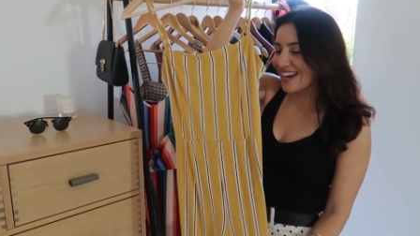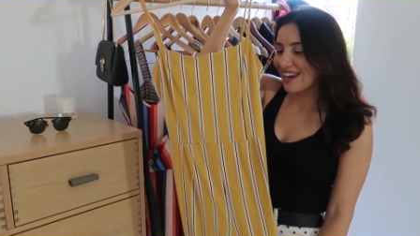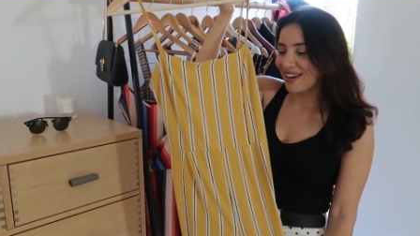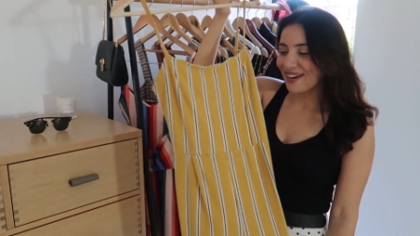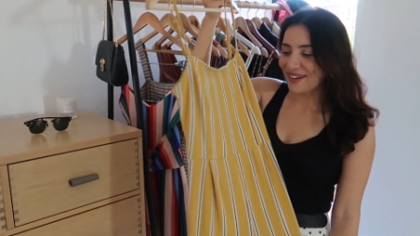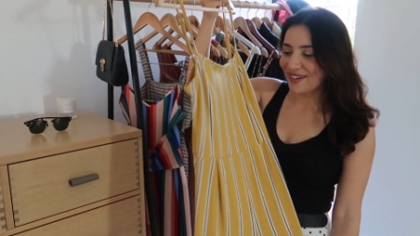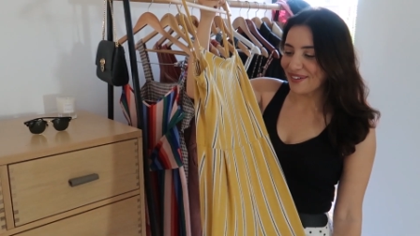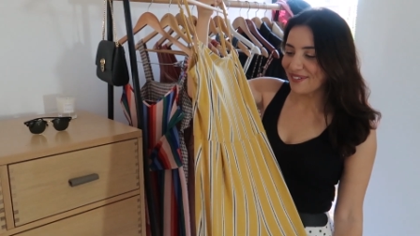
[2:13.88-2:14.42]

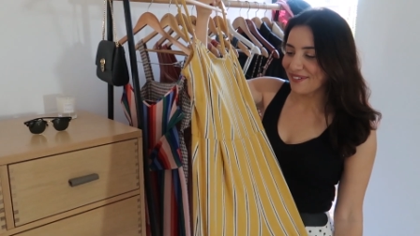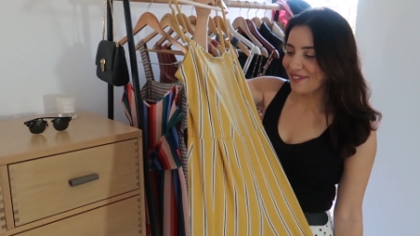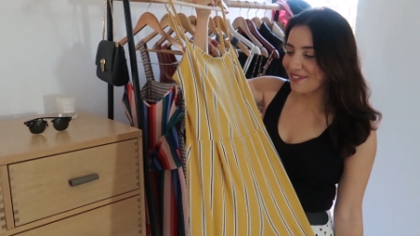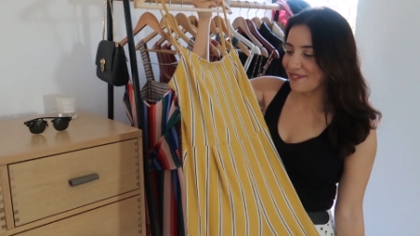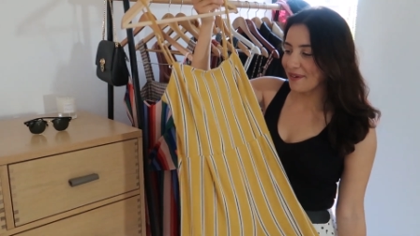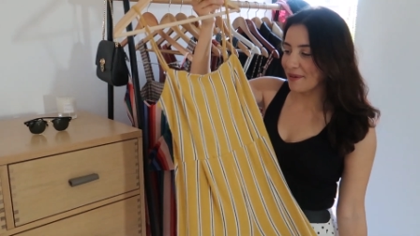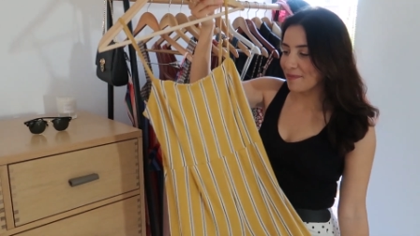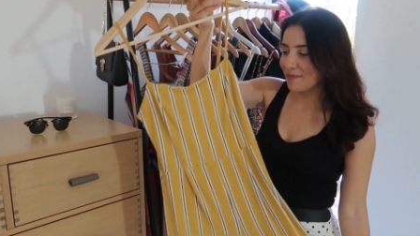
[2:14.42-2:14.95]
yellow
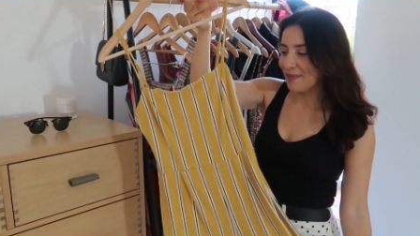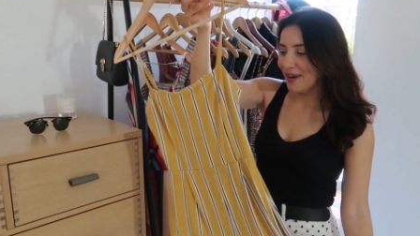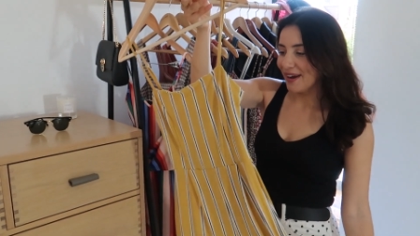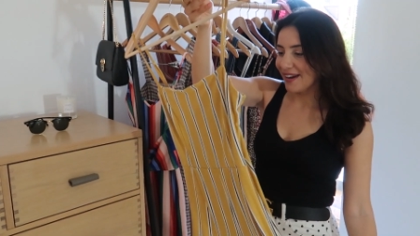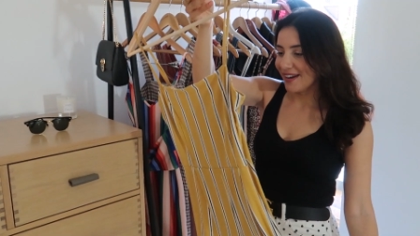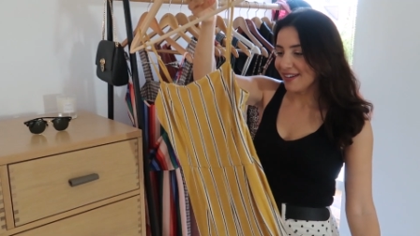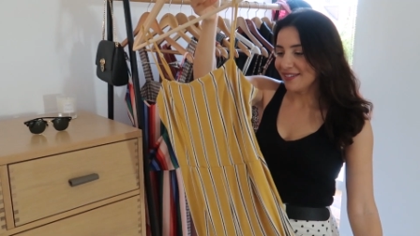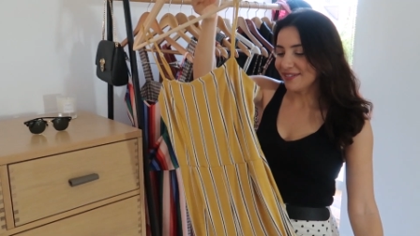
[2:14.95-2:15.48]

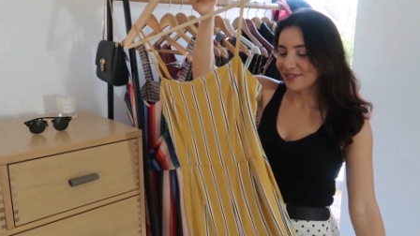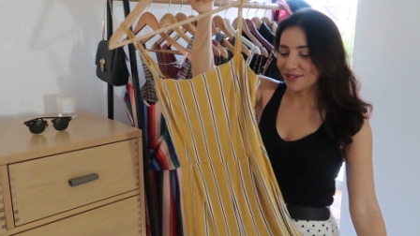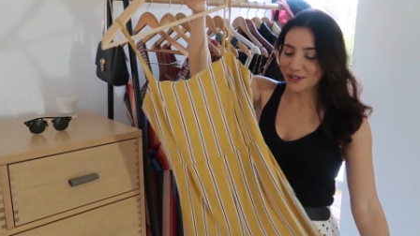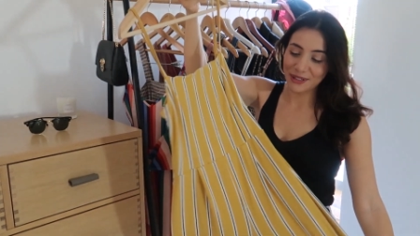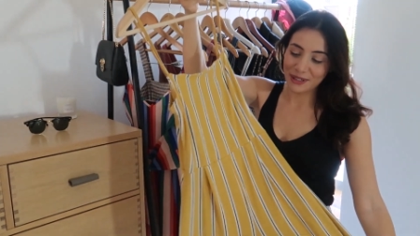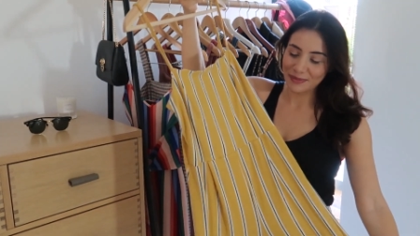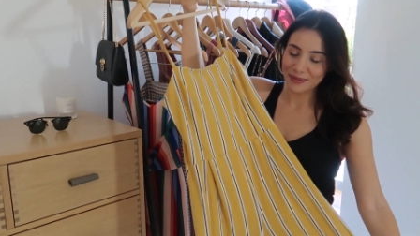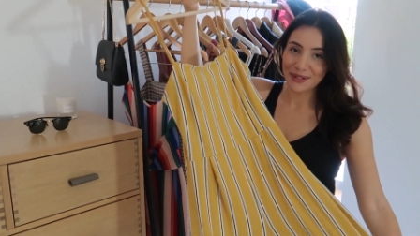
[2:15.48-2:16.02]
romper, or
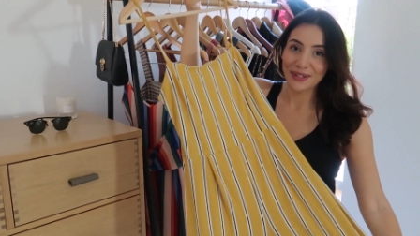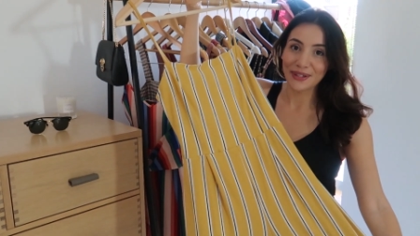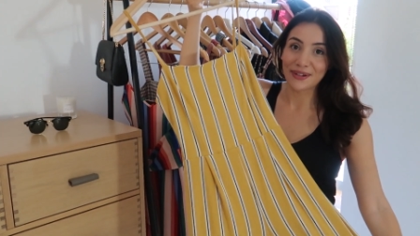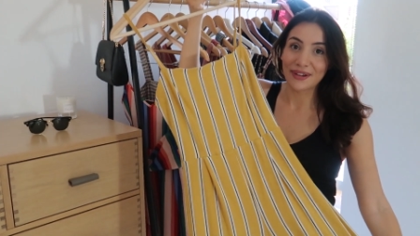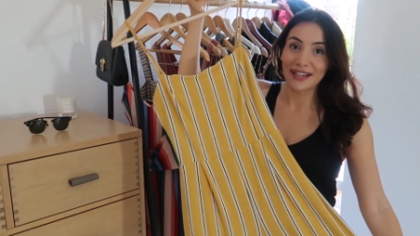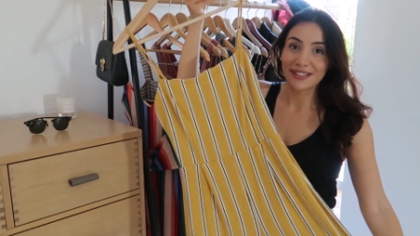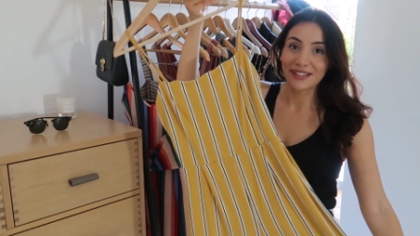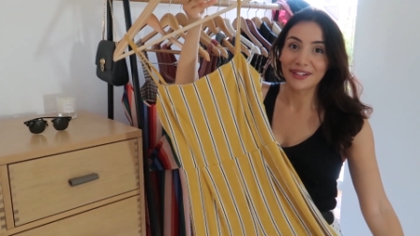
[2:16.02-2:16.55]

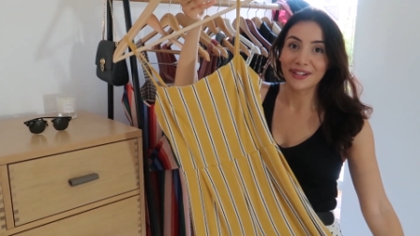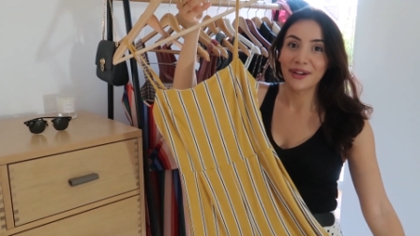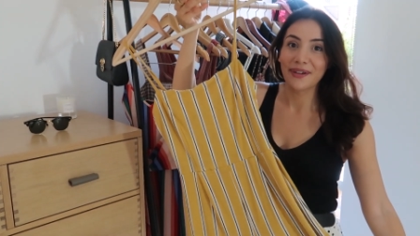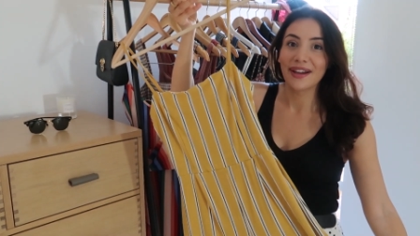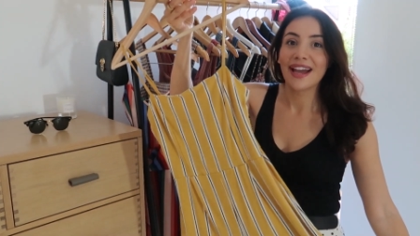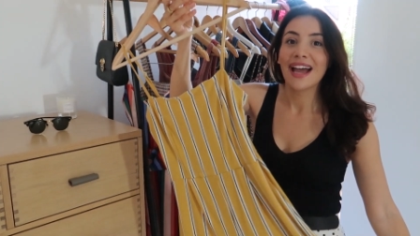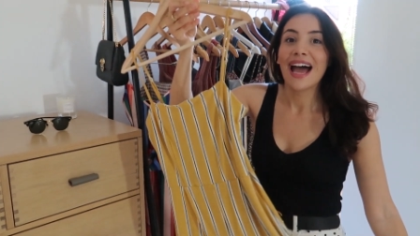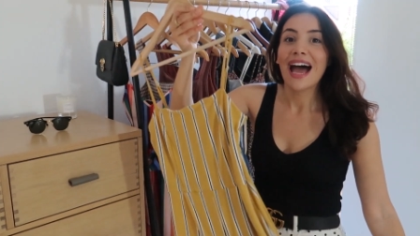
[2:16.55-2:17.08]
jumpsuit as I
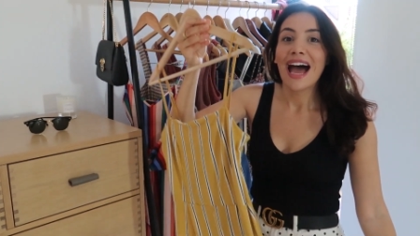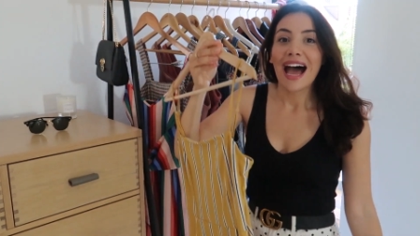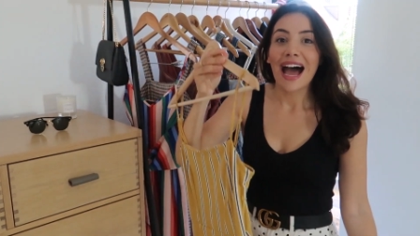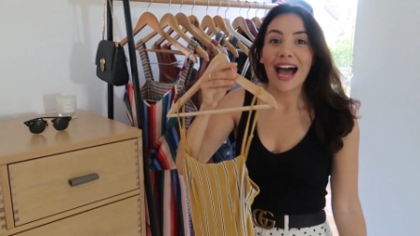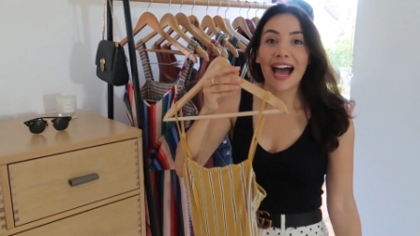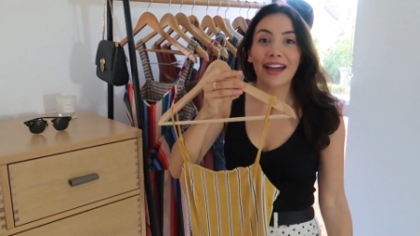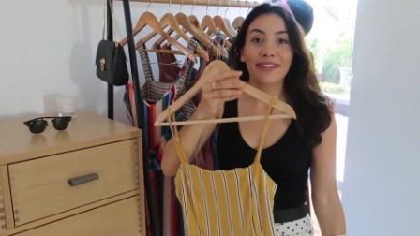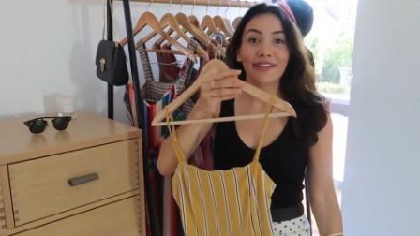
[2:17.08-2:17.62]
know it.
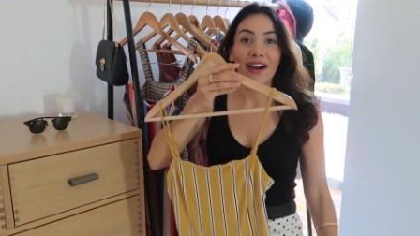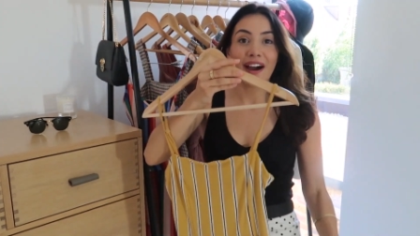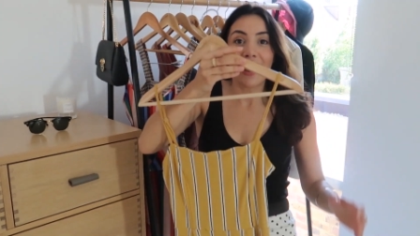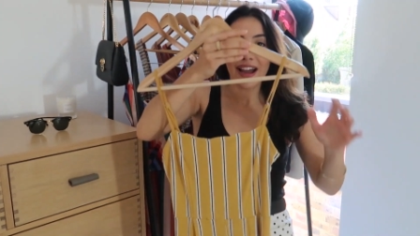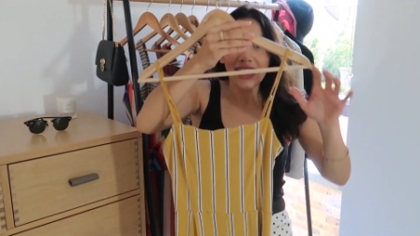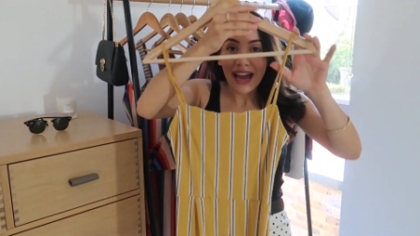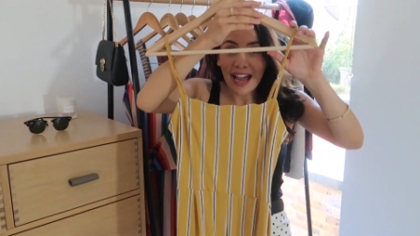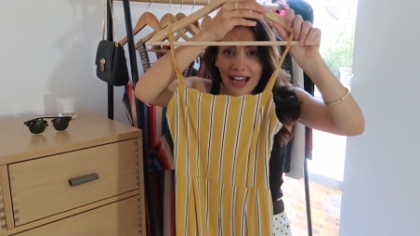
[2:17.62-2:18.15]
And
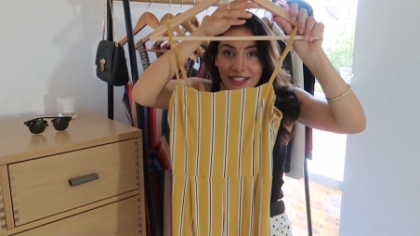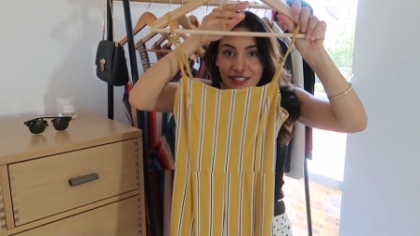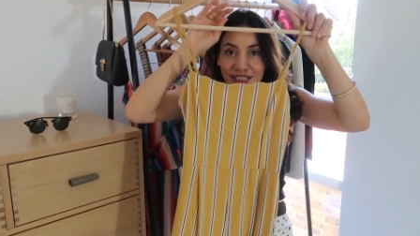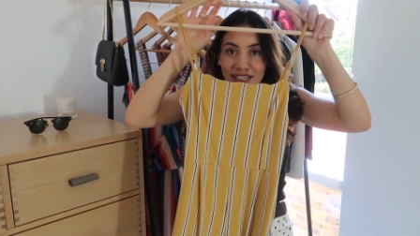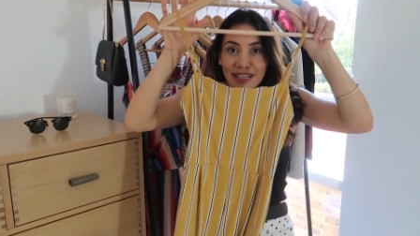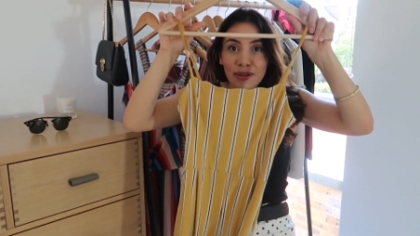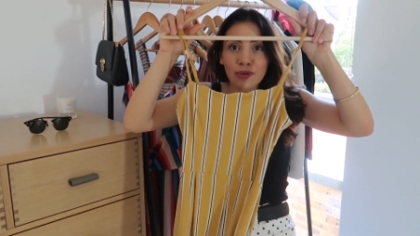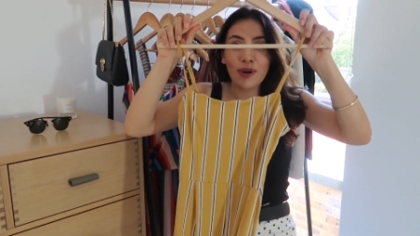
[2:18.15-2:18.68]
I actually